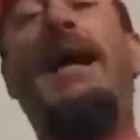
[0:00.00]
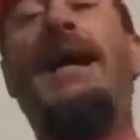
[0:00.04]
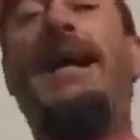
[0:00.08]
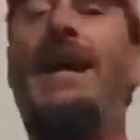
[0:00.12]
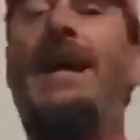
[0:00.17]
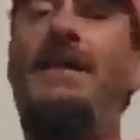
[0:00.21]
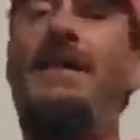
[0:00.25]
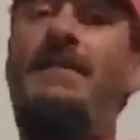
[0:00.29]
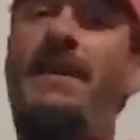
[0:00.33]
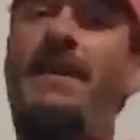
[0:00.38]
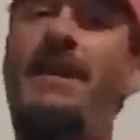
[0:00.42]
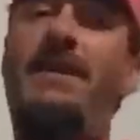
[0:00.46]

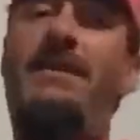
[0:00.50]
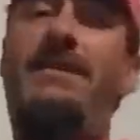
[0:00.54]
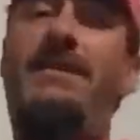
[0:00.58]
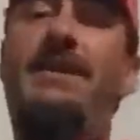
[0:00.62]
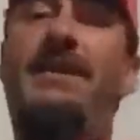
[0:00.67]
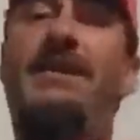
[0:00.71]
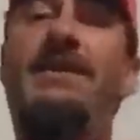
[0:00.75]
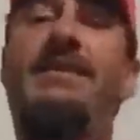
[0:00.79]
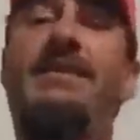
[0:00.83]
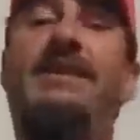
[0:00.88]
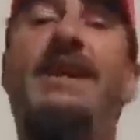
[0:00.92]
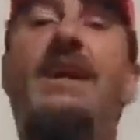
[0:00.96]
have hit
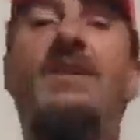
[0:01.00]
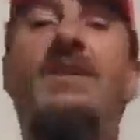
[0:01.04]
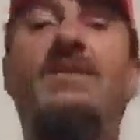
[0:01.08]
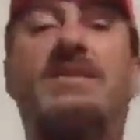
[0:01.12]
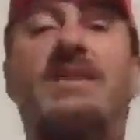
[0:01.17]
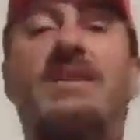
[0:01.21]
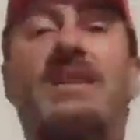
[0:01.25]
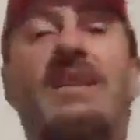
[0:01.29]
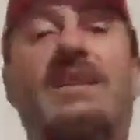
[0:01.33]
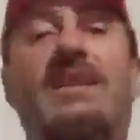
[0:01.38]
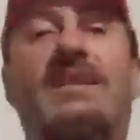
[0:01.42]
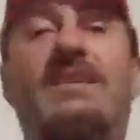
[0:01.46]

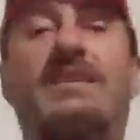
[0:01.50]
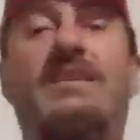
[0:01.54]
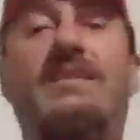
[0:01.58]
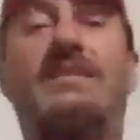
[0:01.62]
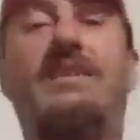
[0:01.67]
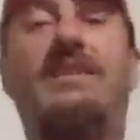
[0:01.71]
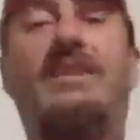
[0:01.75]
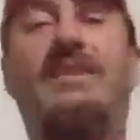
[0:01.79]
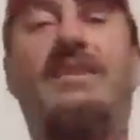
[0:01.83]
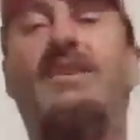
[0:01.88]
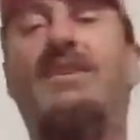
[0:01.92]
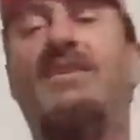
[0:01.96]
10,000 at a
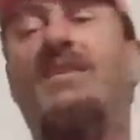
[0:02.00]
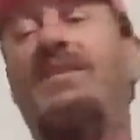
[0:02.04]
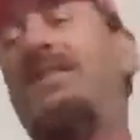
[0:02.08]
casino.